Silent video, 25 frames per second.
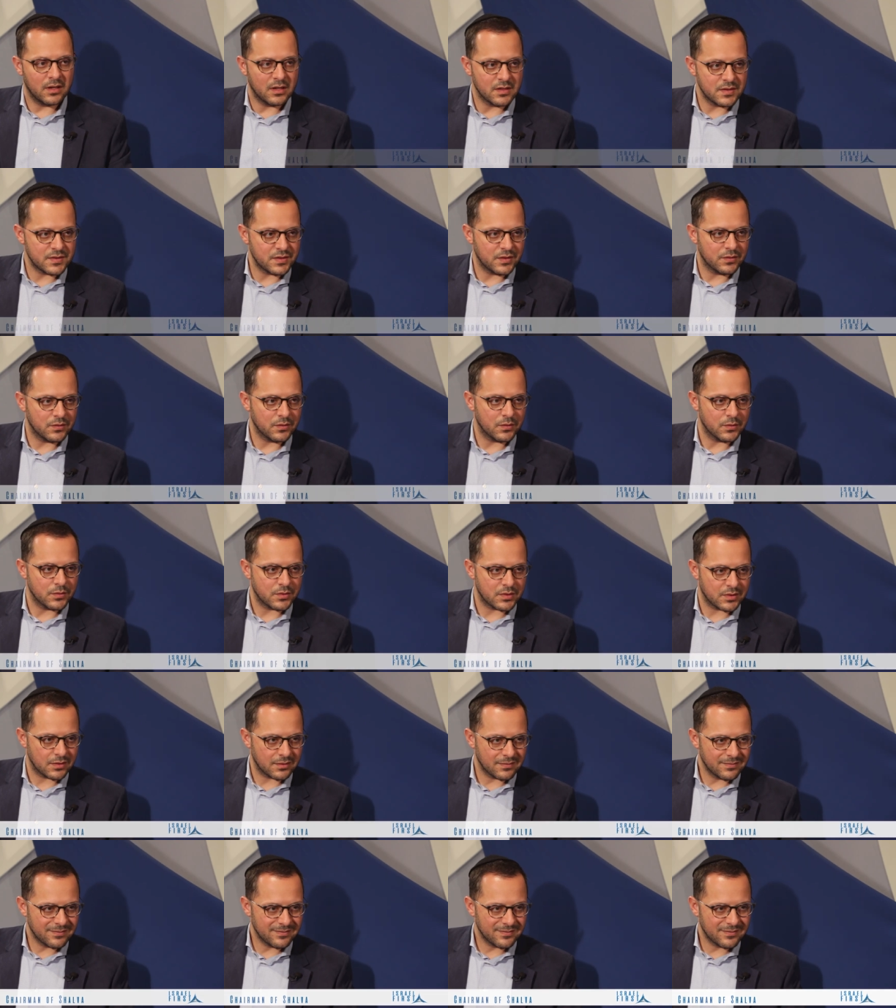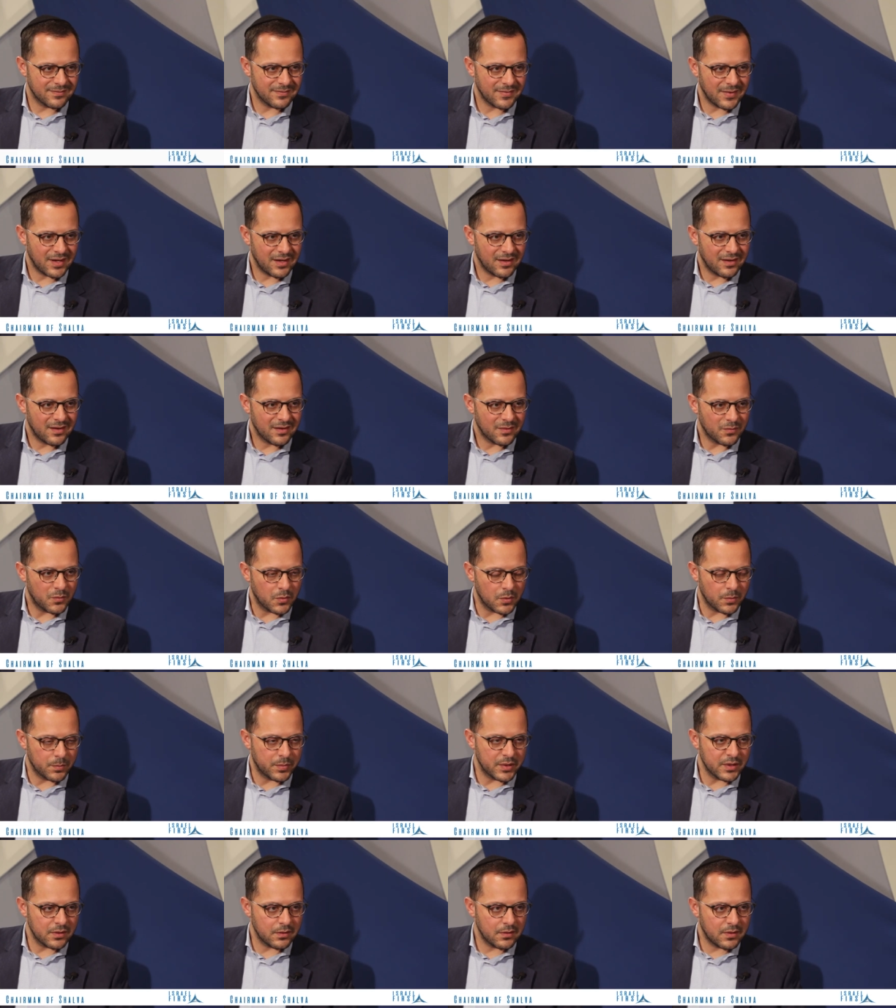an institution. We're
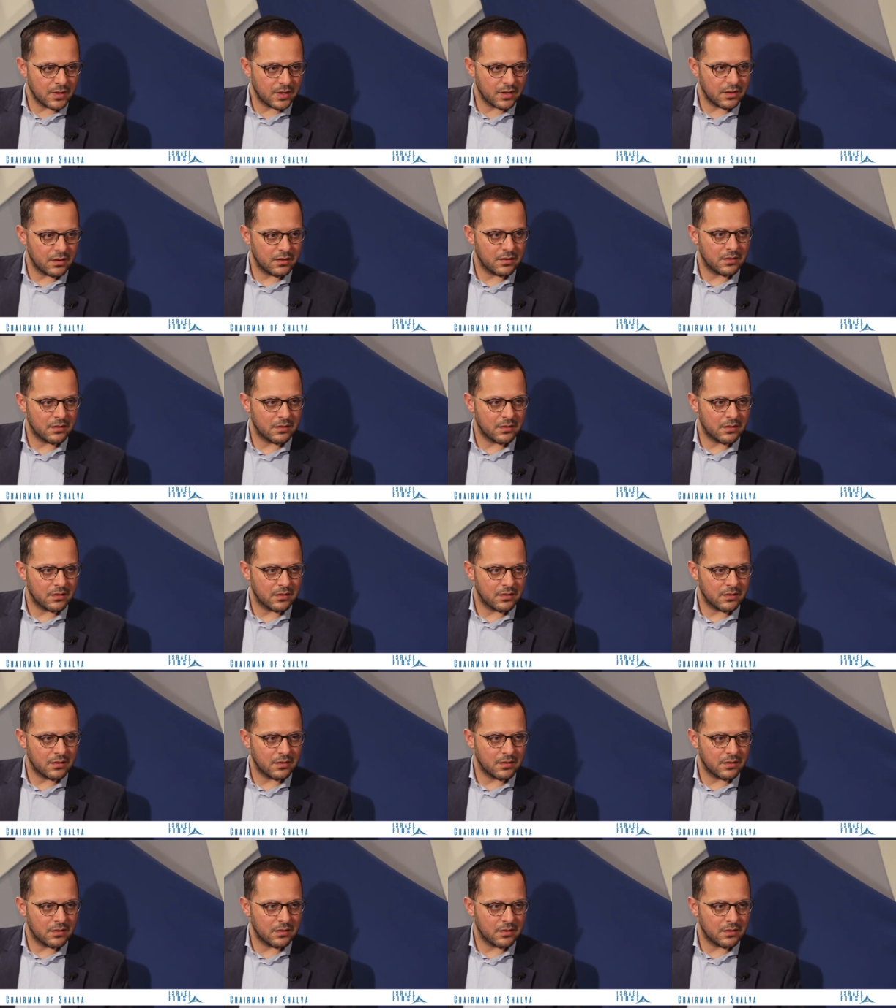building